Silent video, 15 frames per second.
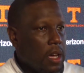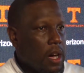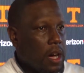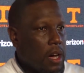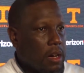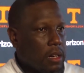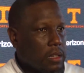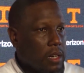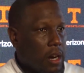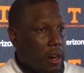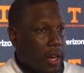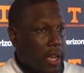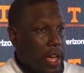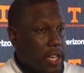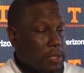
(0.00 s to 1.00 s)
Uh,
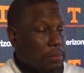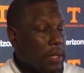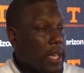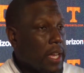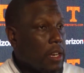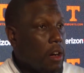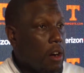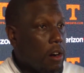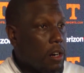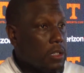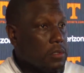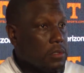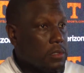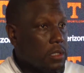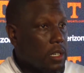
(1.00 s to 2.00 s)
are our guys playing
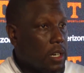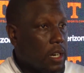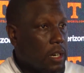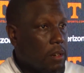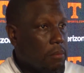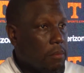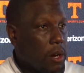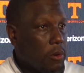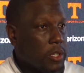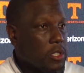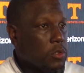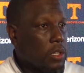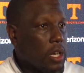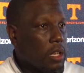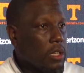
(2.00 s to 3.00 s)
hard? Uh, are we
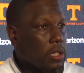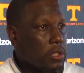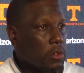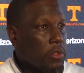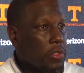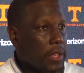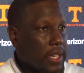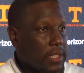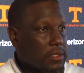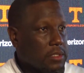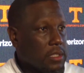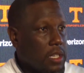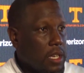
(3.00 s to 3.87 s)
doing all the little things